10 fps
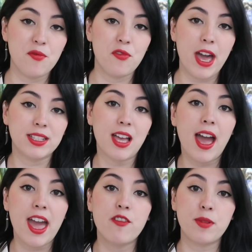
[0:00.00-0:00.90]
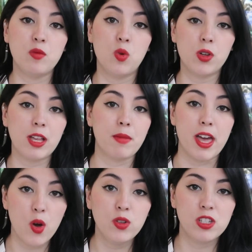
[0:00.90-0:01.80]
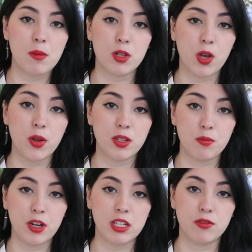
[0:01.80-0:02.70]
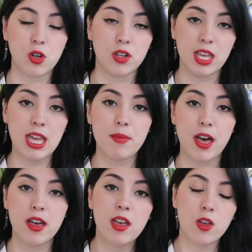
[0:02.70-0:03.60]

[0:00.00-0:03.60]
In fact, I have been walking my own double-coated breed of dog, Kiba,